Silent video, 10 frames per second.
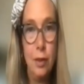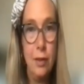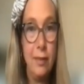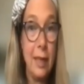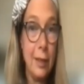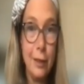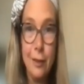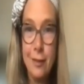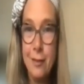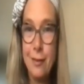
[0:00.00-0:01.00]

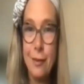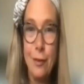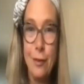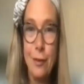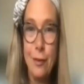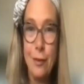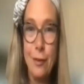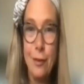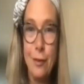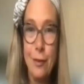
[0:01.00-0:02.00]
sadness is good, hurt's
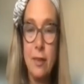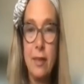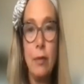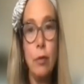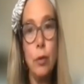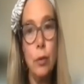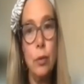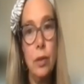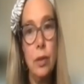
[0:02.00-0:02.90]
good, because they're all